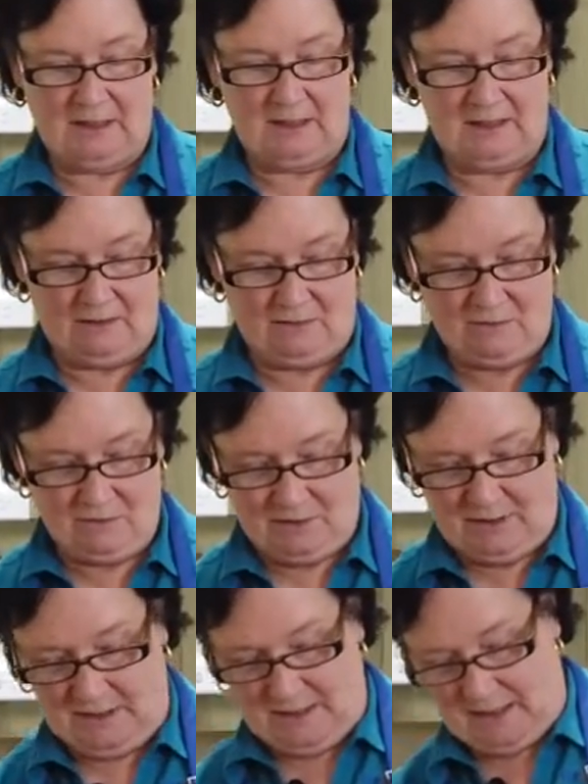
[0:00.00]
here,
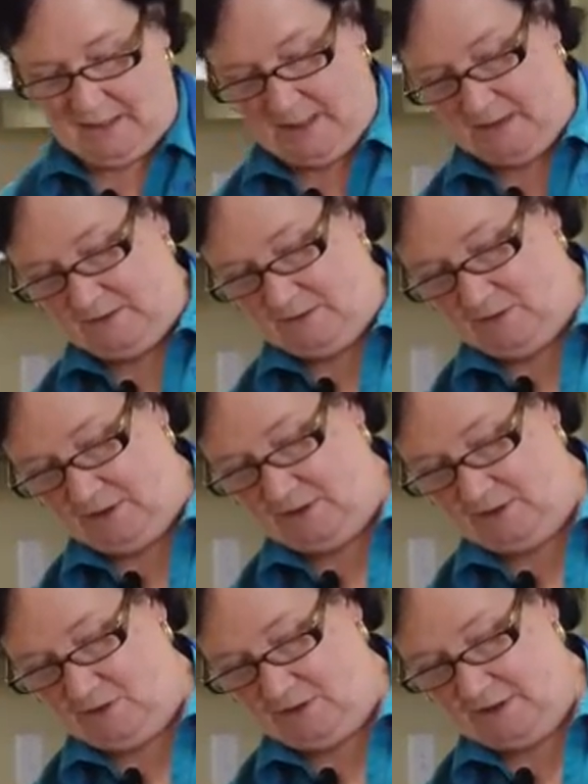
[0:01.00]
and you
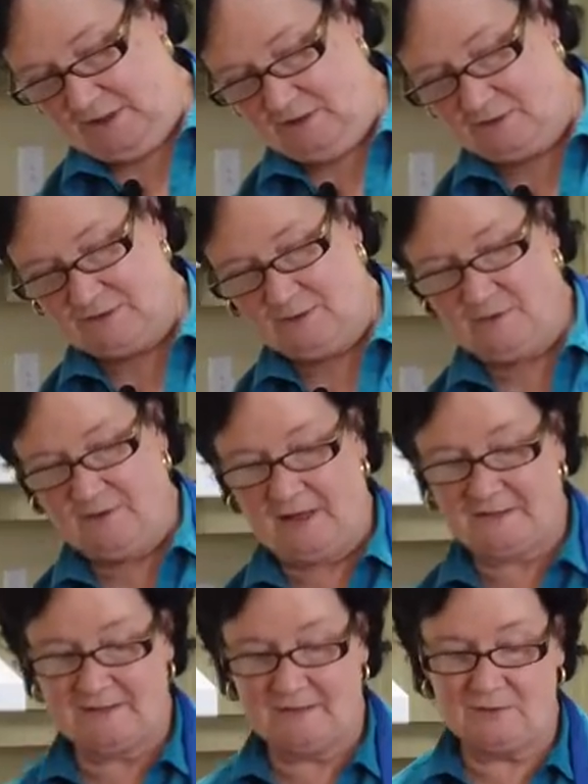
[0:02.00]
can hear some of
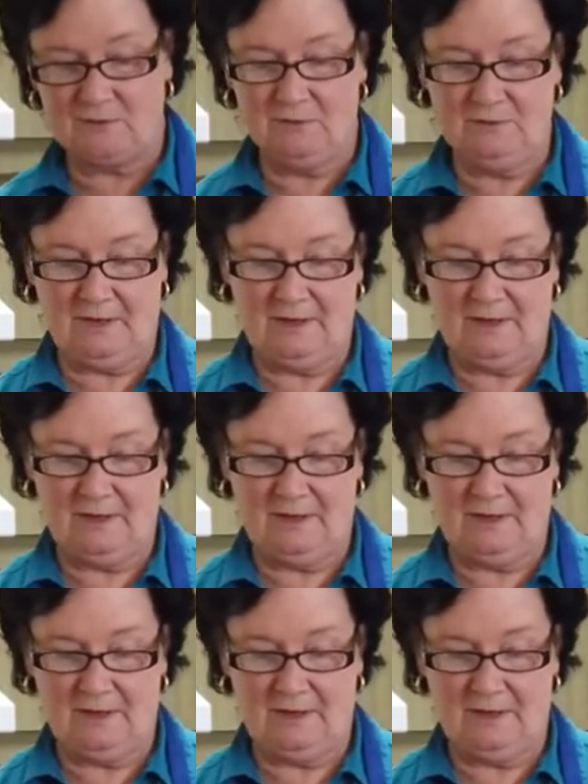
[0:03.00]
that sizzle,